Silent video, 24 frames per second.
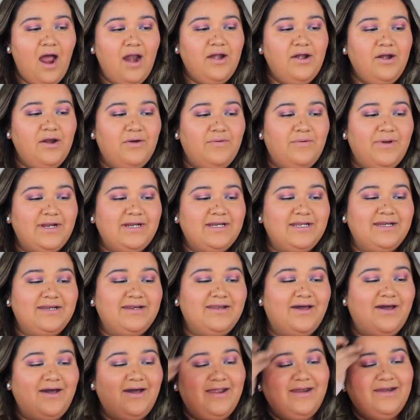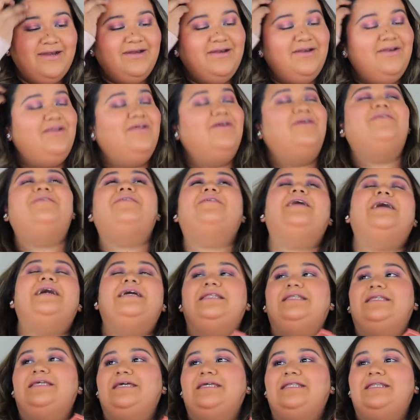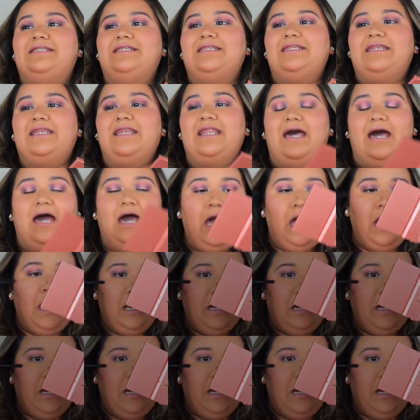No, I did not. No, I did not.